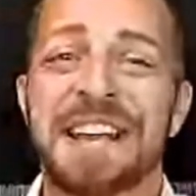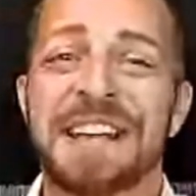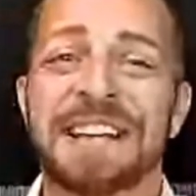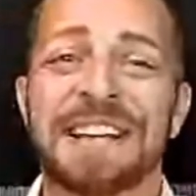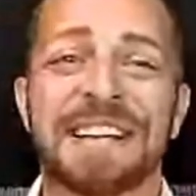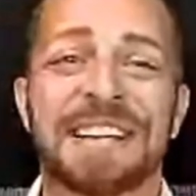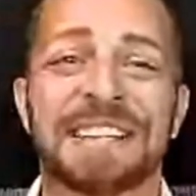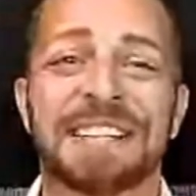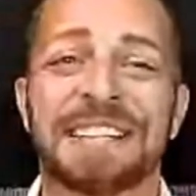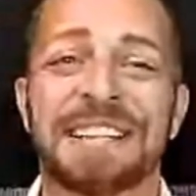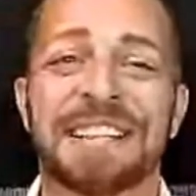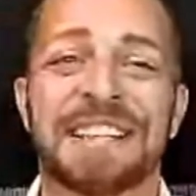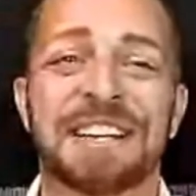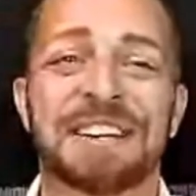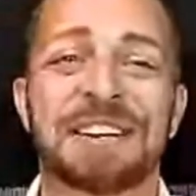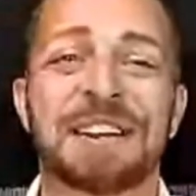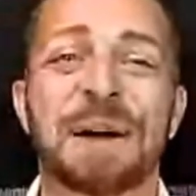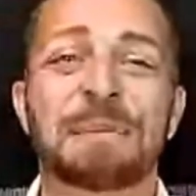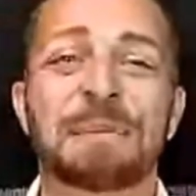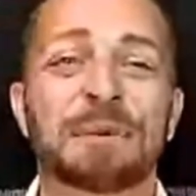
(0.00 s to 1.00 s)
it,
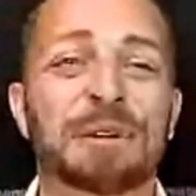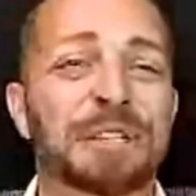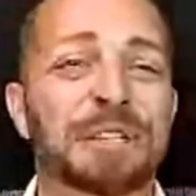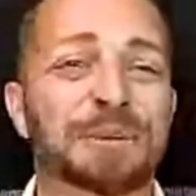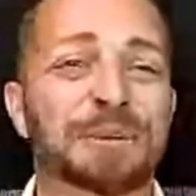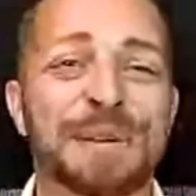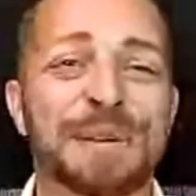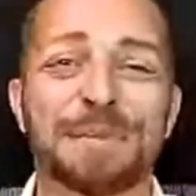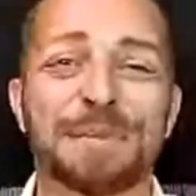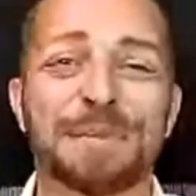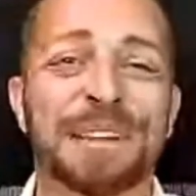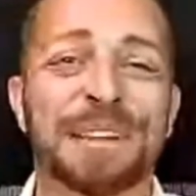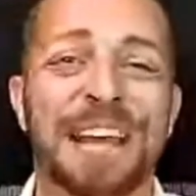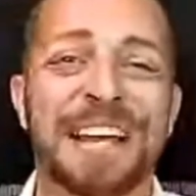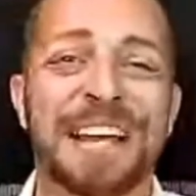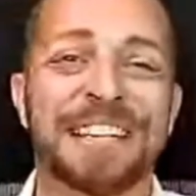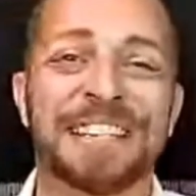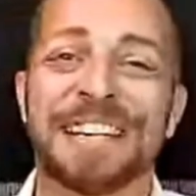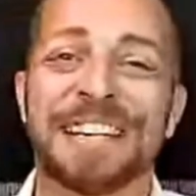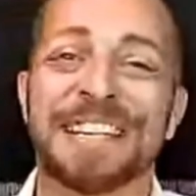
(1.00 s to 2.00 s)
the numbers
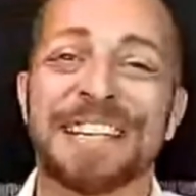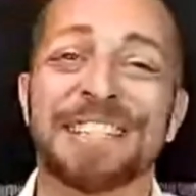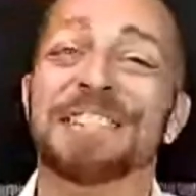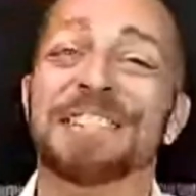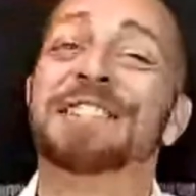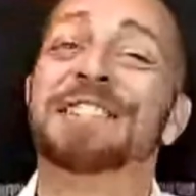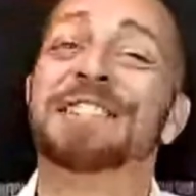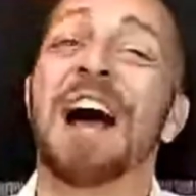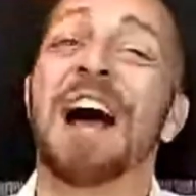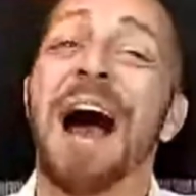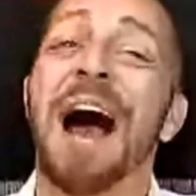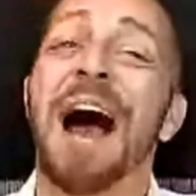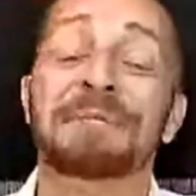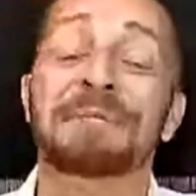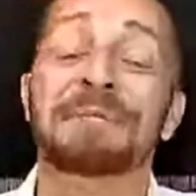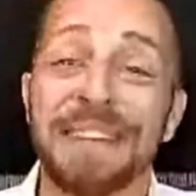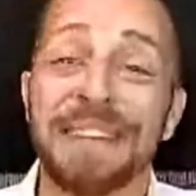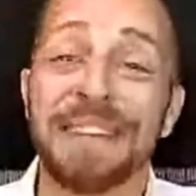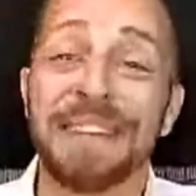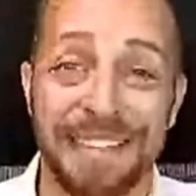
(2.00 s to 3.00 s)
manipulation is just
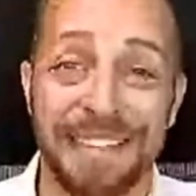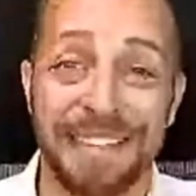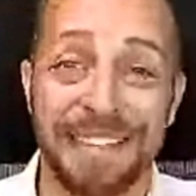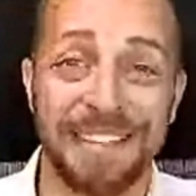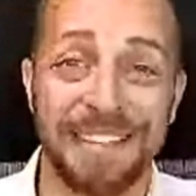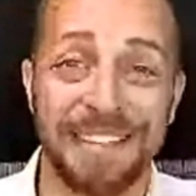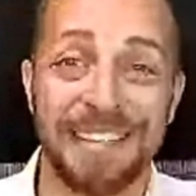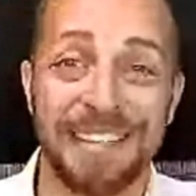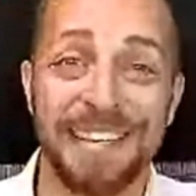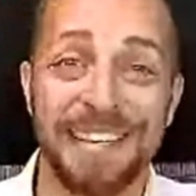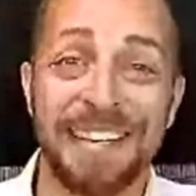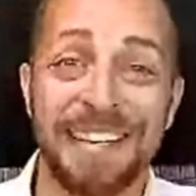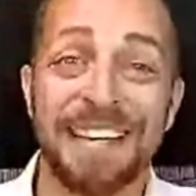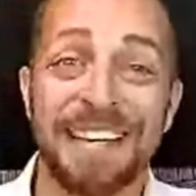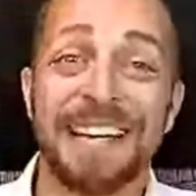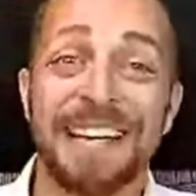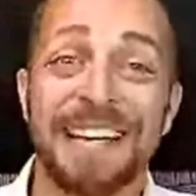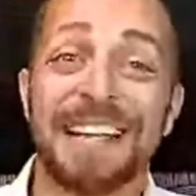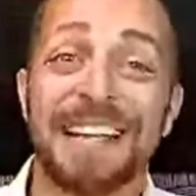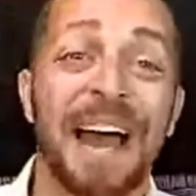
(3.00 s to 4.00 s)
obvious.
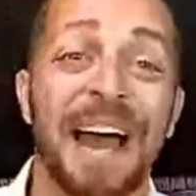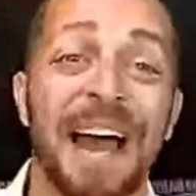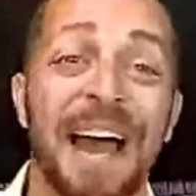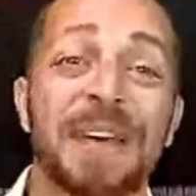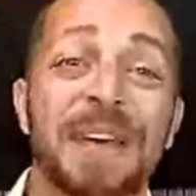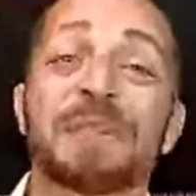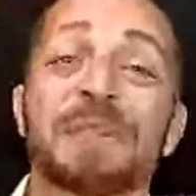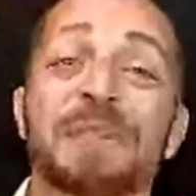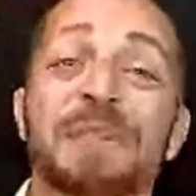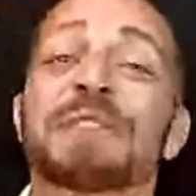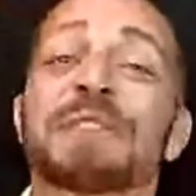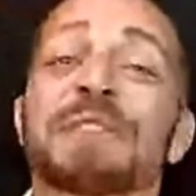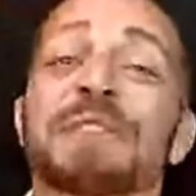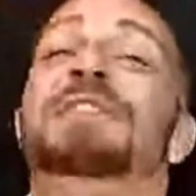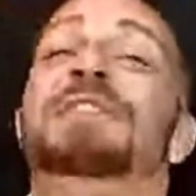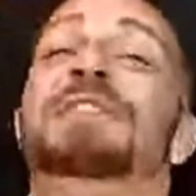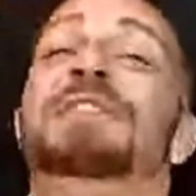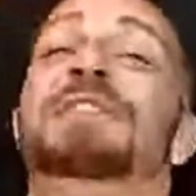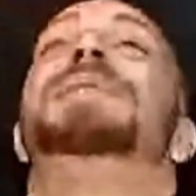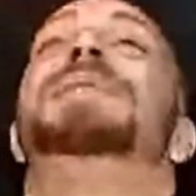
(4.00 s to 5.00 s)
I mean, they
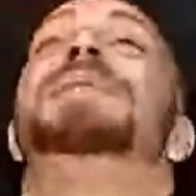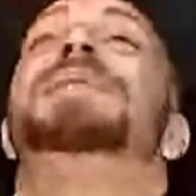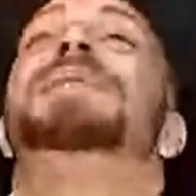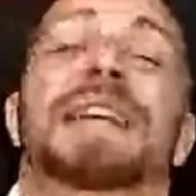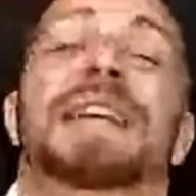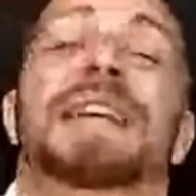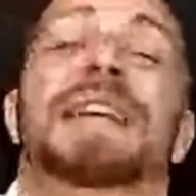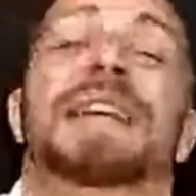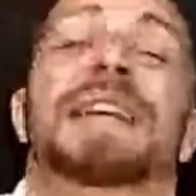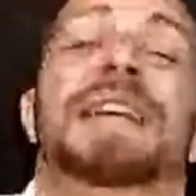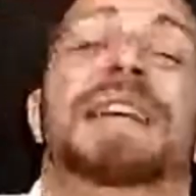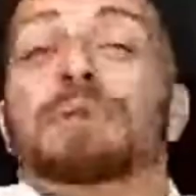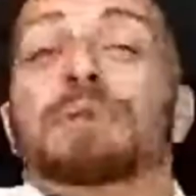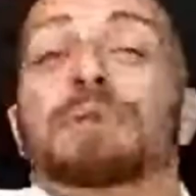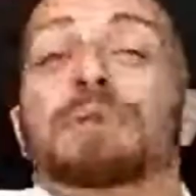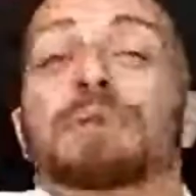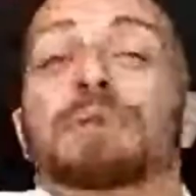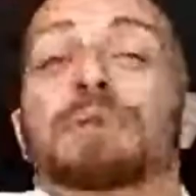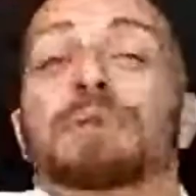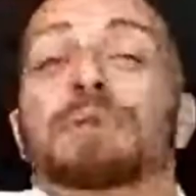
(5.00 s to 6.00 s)
they they
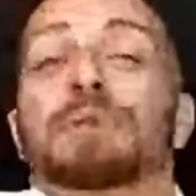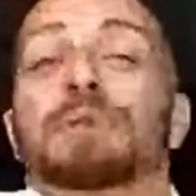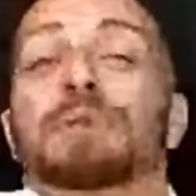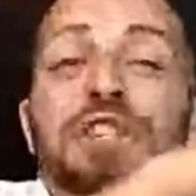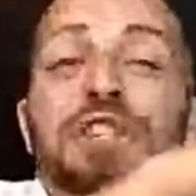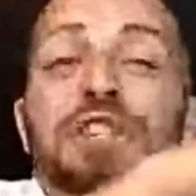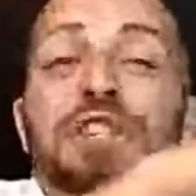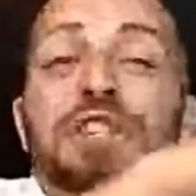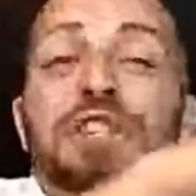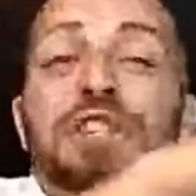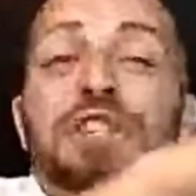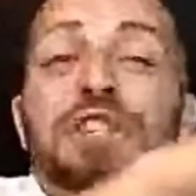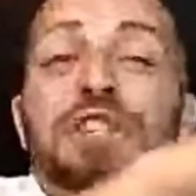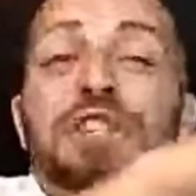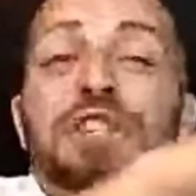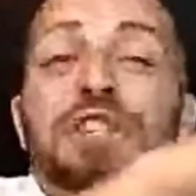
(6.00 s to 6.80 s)
released the chart